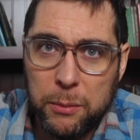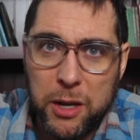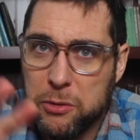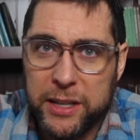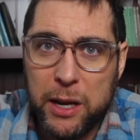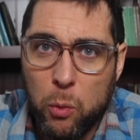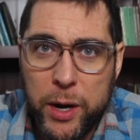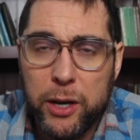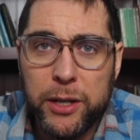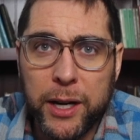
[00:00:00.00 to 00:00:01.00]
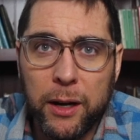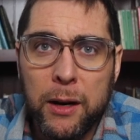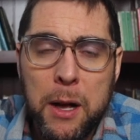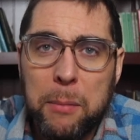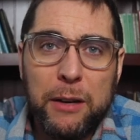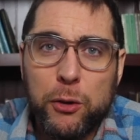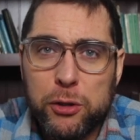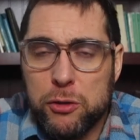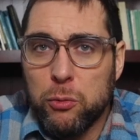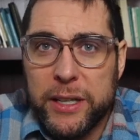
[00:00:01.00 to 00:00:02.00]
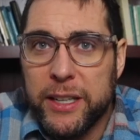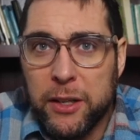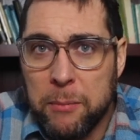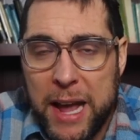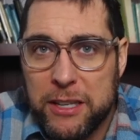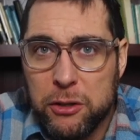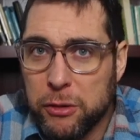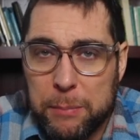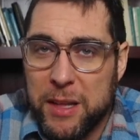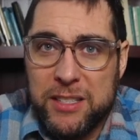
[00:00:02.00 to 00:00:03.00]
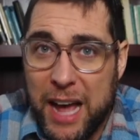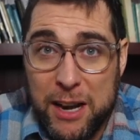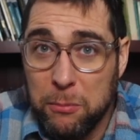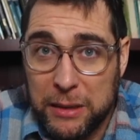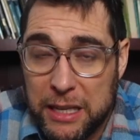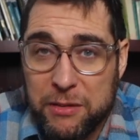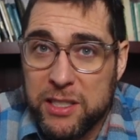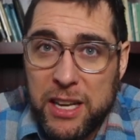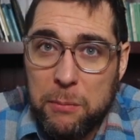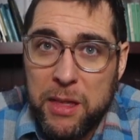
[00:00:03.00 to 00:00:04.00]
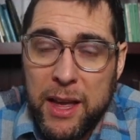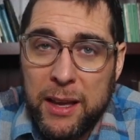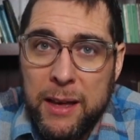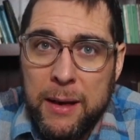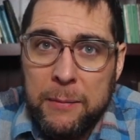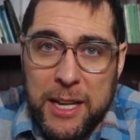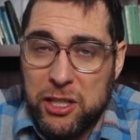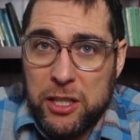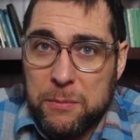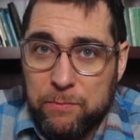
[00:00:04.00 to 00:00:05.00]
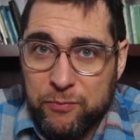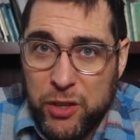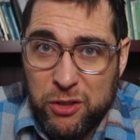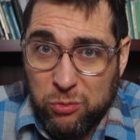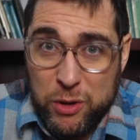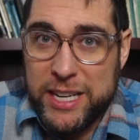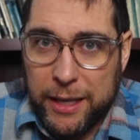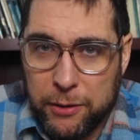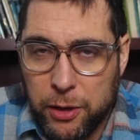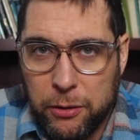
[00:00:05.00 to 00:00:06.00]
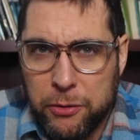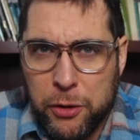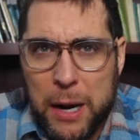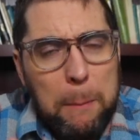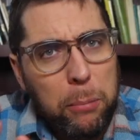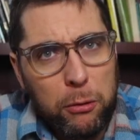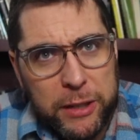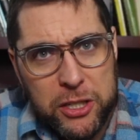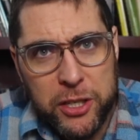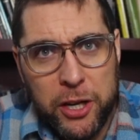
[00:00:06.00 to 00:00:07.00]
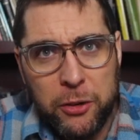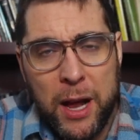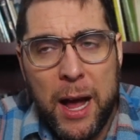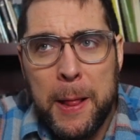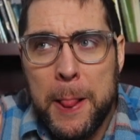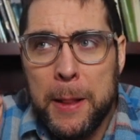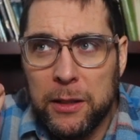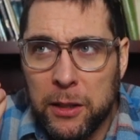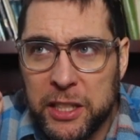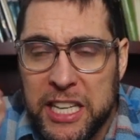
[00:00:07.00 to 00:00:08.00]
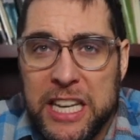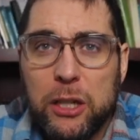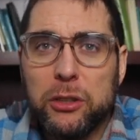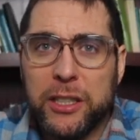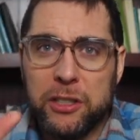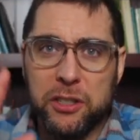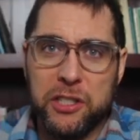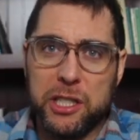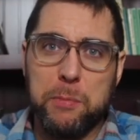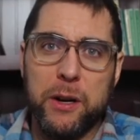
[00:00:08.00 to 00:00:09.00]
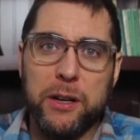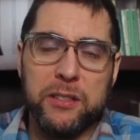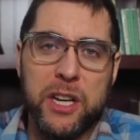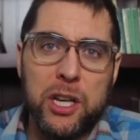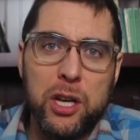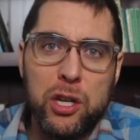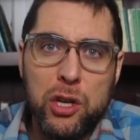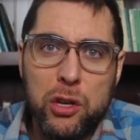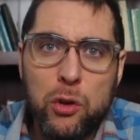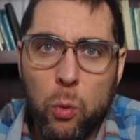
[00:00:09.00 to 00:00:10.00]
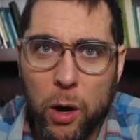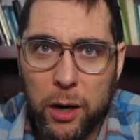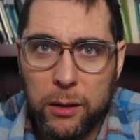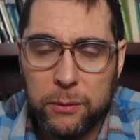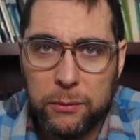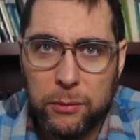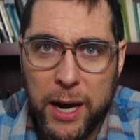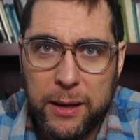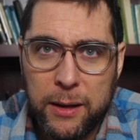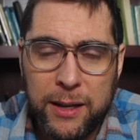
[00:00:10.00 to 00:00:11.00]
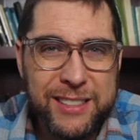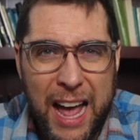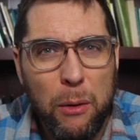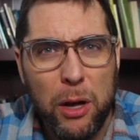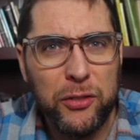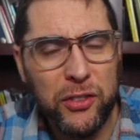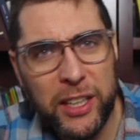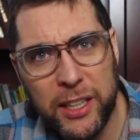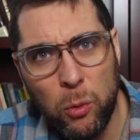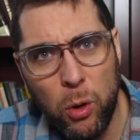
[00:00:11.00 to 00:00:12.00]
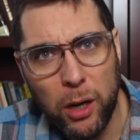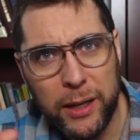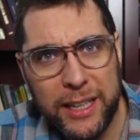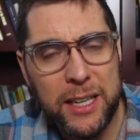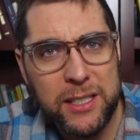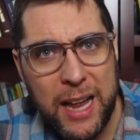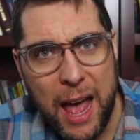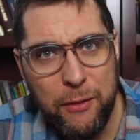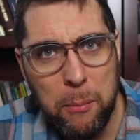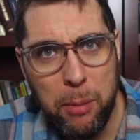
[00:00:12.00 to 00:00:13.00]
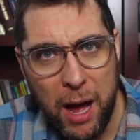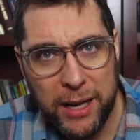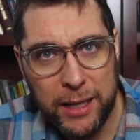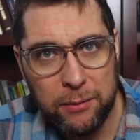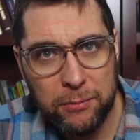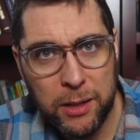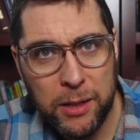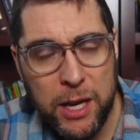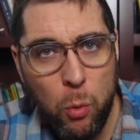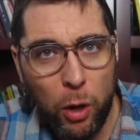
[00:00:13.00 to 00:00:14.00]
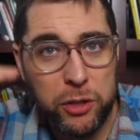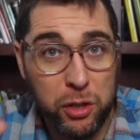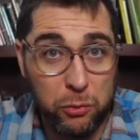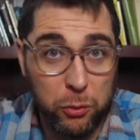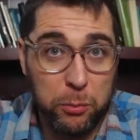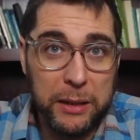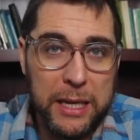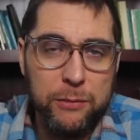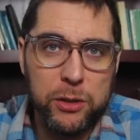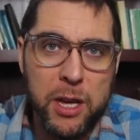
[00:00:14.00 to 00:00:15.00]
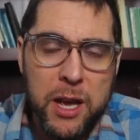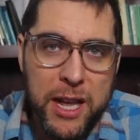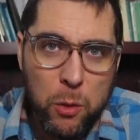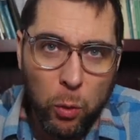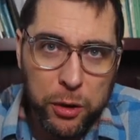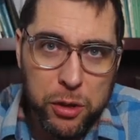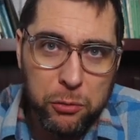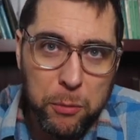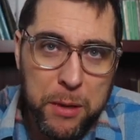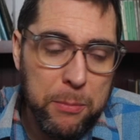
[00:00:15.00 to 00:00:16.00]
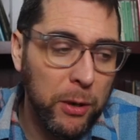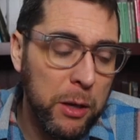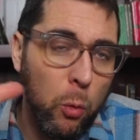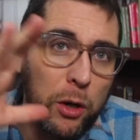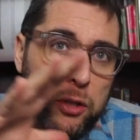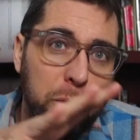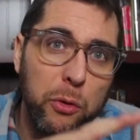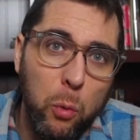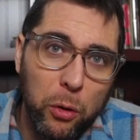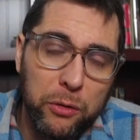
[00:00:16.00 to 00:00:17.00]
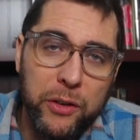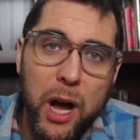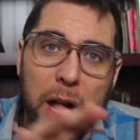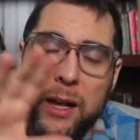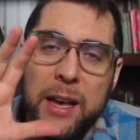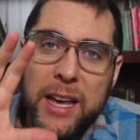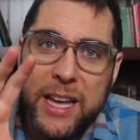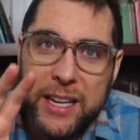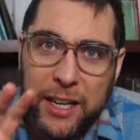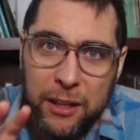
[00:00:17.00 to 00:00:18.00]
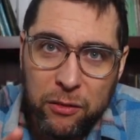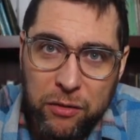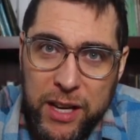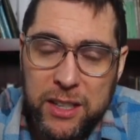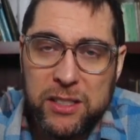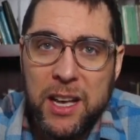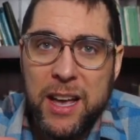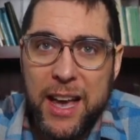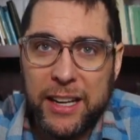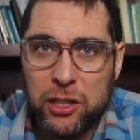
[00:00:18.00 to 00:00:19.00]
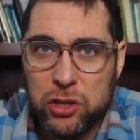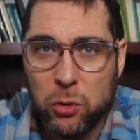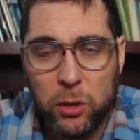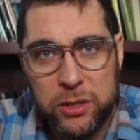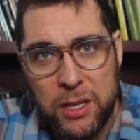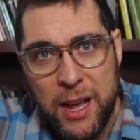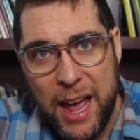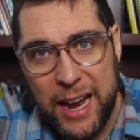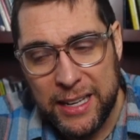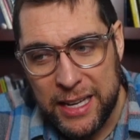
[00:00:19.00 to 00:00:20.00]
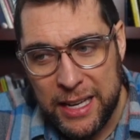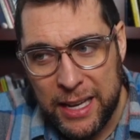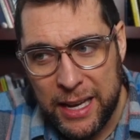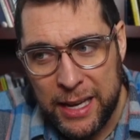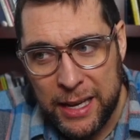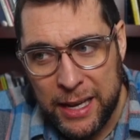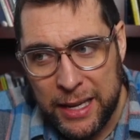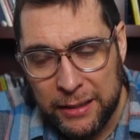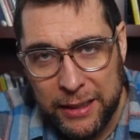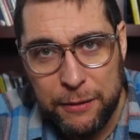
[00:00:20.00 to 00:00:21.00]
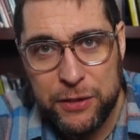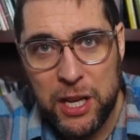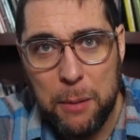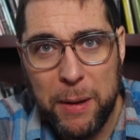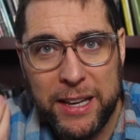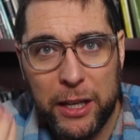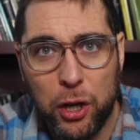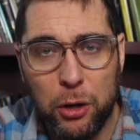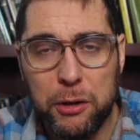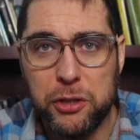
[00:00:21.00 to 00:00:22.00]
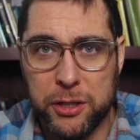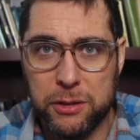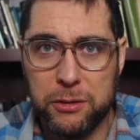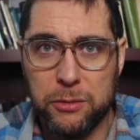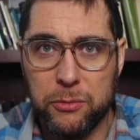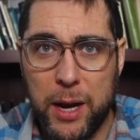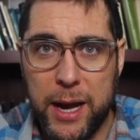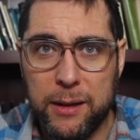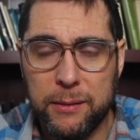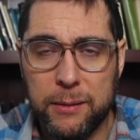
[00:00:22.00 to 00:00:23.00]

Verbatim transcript: I'm not trying to get weird here, but if you're just reading your manuscript, that's I don't believe the same thing. That's just you're reading. You're you're not preaching. You're not yielding to the spirit and saying you work, right? Cuz how else is he going to work? He doesn't have a body. He works through believers. He works through people. He works through the word of God. He convicts and exhorts and he he he lifts up and encourages, right?